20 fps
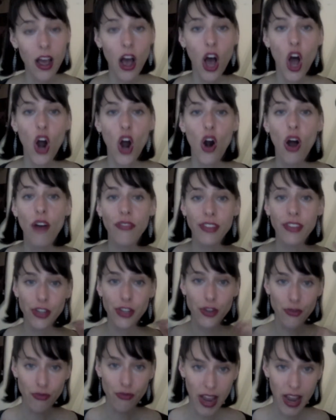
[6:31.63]
are often
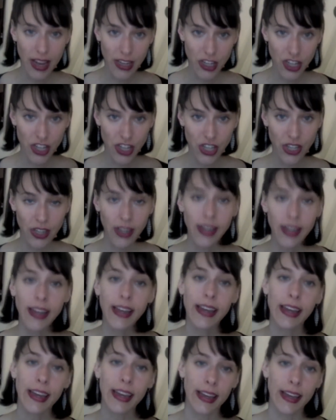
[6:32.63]
drenched
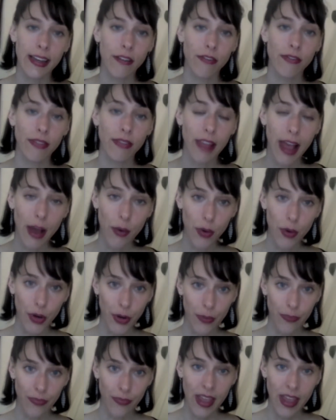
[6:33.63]
in flour.